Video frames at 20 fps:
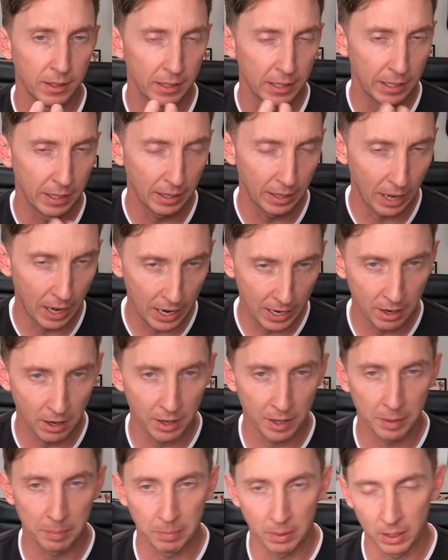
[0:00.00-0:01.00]

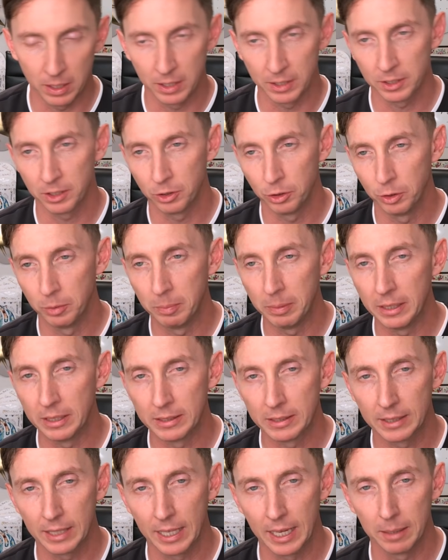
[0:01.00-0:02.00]
ionic bond could be
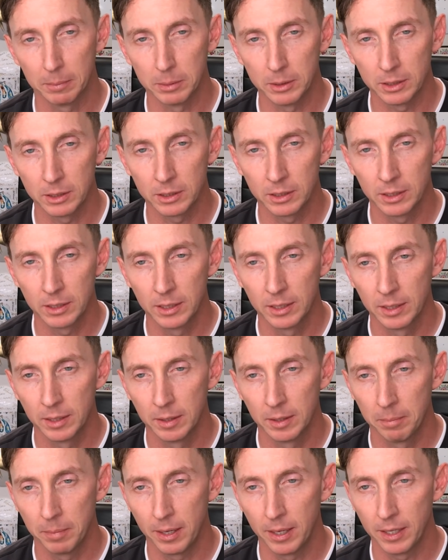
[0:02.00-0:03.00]
established
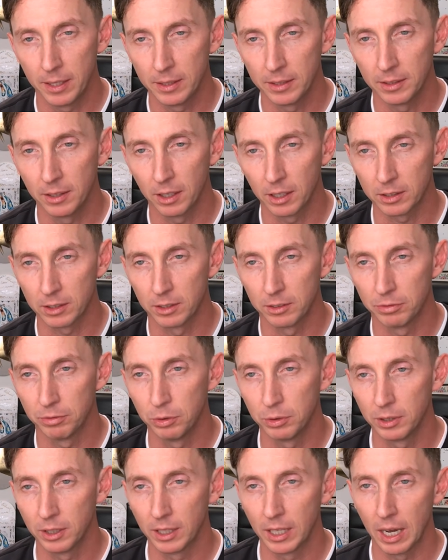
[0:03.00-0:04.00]
by Dr.
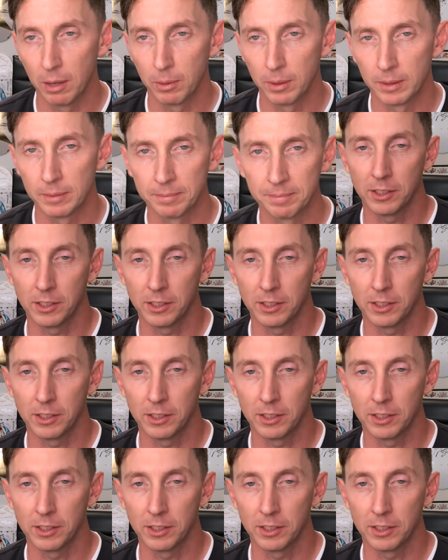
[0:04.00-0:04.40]
Fukugawa.